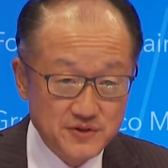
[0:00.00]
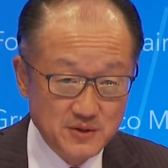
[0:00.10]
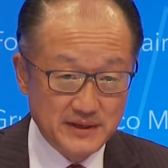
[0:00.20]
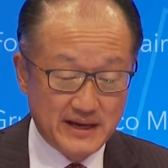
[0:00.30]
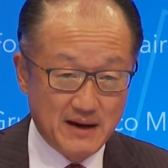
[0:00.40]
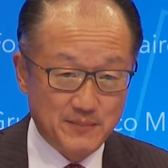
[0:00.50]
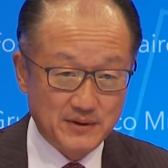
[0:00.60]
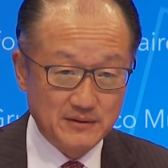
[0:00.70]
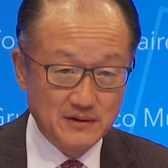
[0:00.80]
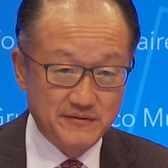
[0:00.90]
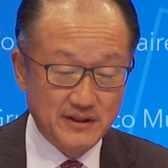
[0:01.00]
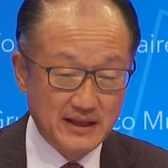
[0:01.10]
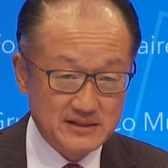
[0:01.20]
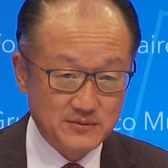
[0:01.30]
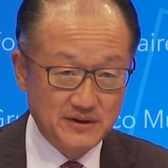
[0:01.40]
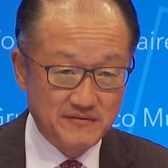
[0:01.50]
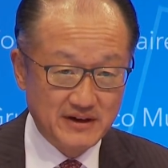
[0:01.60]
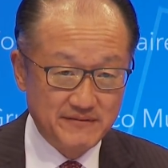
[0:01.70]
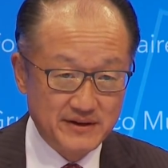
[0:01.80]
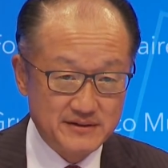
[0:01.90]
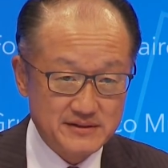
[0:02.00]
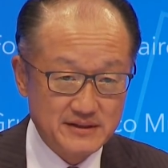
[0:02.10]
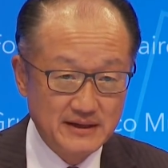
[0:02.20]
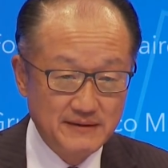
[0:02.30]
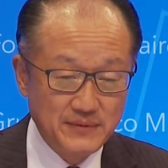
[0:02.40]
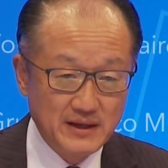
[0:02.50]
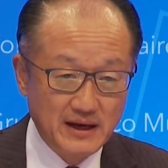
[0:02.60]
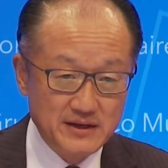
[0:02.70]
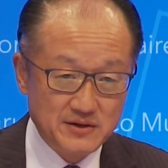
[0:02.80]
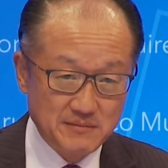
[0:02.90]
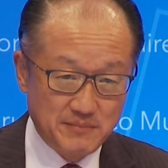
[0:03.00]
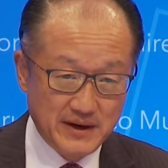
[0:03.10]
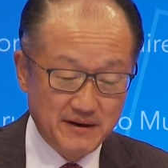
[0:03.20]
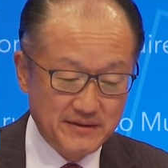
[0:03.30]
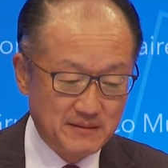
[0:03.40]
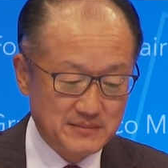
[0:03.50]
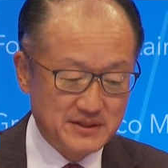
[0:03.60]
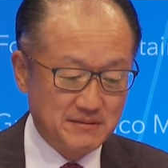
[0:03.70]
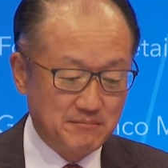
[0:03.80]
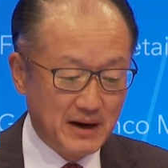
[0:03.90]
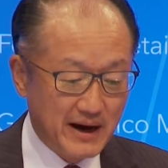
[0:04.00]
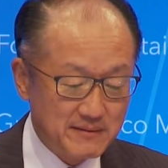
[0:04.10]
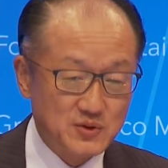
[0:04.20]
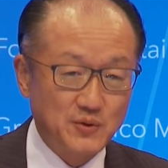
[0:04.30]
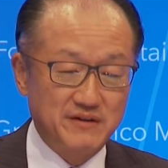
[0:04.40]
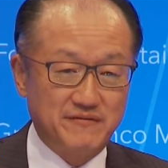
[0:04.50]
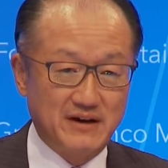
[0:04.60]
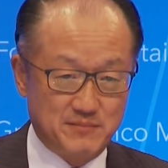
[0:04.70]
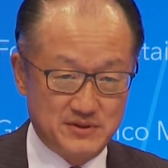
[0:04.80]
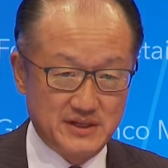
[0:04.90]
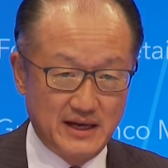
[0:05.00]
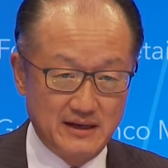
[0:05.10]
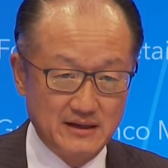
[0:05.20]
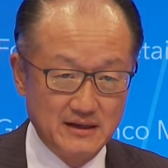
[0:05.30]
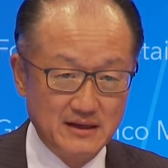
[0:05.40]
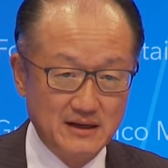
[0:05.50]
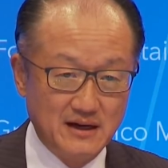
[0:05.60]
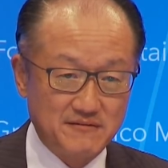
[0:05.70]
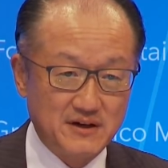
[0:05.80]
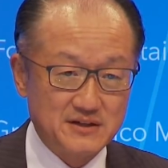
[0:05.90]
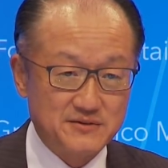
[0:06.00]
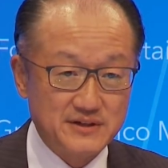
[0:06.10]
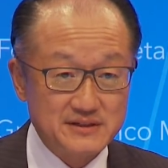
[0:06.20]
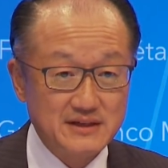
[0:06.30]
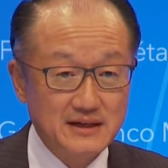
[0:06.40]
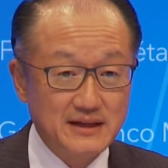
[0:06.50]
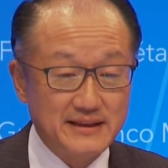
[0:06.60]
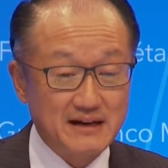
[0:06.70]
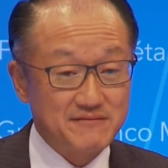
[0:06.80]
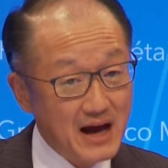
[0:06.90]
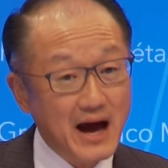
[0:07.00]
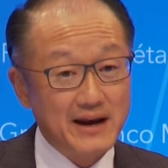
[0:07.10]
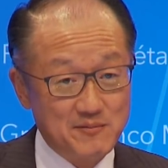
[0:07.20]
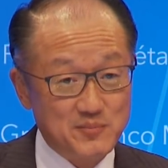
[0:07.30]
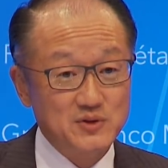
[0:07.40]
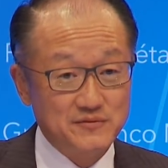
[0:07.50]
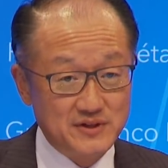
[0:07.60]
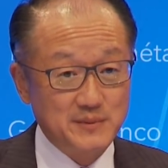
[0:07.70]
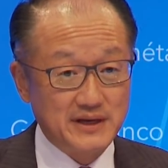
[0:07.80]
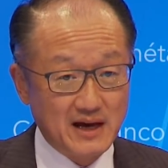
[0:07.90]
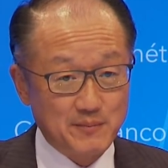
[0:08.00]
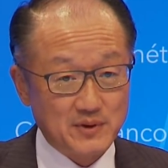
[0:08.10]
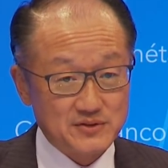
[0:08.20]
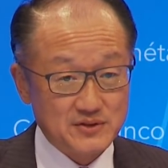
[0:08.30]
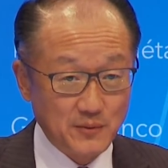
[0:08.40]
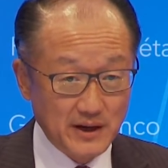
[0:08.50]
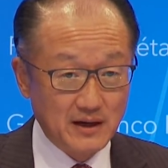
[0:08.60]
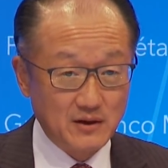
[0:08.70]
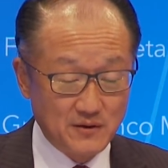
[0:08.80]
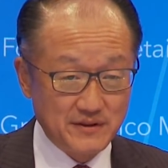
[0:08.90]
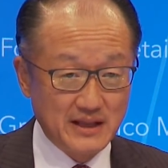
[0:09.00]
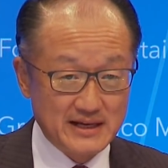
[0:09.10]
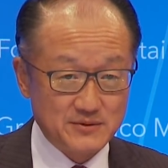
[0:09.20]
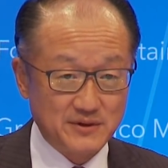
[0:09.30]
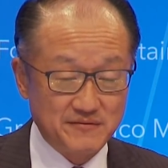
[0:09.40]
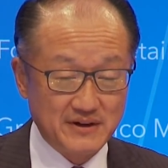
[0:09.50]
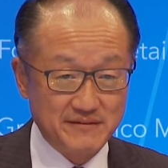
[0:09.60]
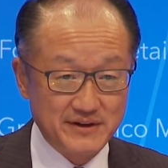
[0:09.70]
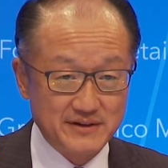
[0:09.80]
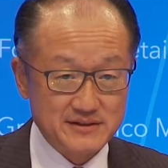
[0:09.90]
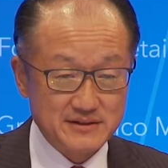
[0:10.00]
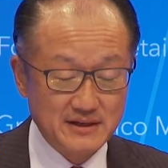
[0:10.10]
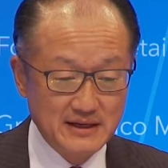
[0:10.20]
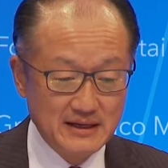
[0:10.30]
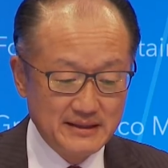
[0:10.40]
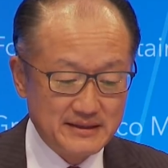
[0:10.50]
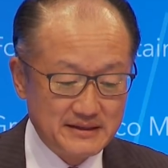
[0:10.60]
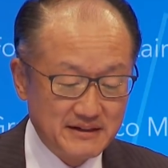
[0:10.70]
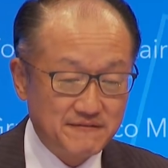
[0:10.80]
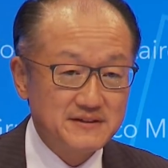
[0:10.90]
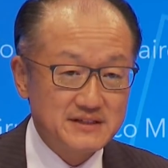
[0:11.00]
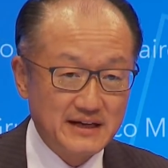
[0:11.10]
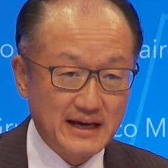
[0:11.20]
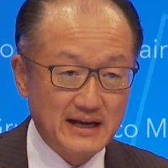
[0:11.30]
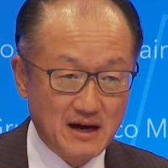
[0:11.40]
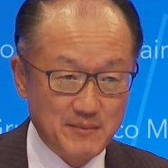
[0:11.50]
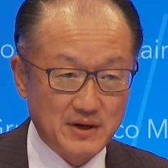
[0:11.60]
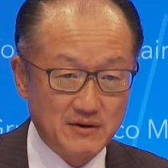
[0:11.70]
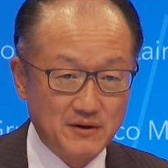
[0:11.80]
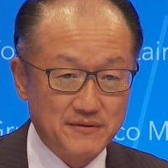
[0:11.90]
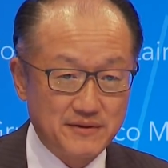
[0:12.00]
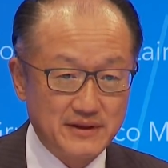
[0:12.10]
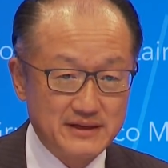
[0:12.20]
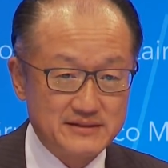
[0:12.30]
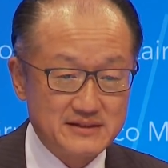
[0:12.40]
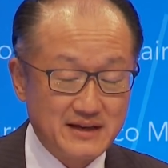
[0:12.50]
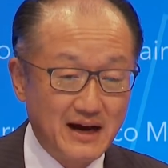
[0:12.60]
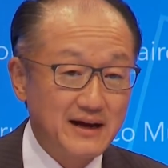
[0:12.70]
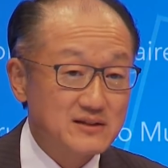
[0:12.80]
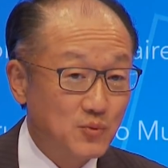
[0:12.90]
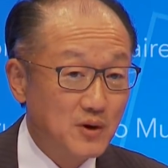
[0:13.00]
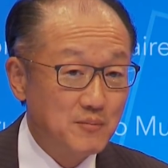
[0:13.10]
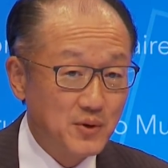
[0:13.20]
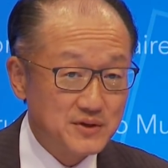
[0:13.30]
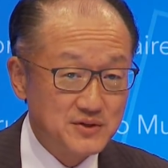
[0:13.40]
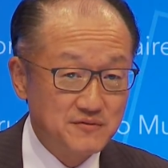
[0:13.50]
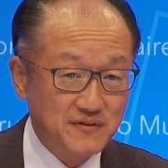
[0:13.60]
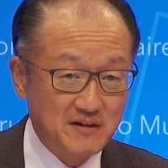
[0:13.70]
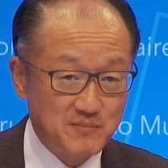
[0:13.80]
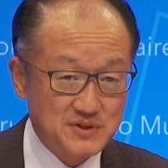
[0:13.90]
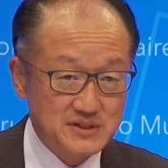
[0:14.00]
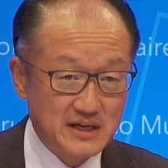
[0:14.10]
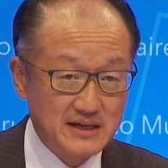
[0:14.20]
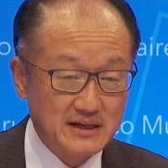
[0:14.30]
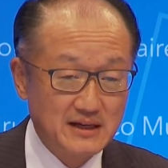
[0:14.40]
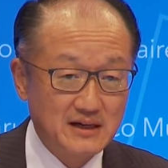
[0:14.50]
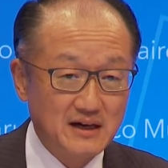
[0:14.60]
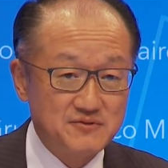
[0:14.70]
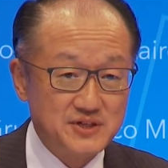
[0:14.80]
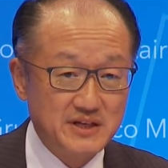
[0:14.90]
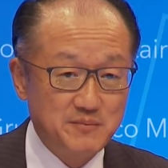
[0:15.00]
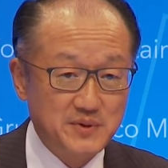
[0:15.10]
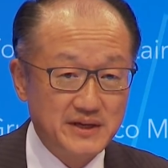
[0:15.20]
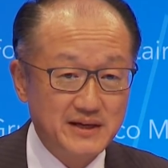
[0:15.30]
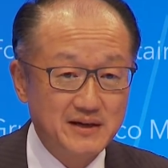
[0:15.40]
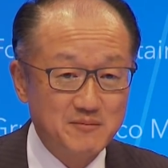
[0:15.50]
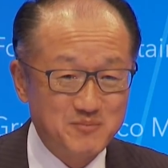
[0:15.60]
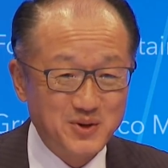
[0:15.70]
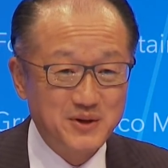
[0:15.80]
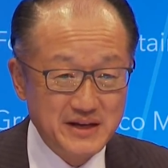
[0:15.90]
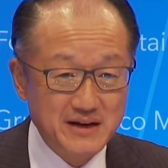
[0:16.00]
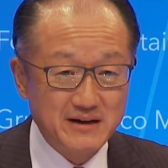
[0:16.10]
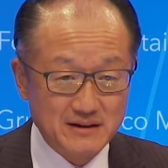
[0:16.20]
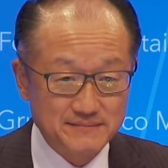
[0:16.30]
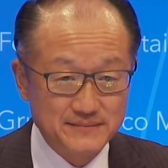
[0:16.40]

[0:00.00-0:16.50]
human capital over the last 25 years, and you compare them to the bottom 25% of countries that have not improved human capital so well over the last 25 years, the difference in economic growth is as high as 1.25% of GDP per year.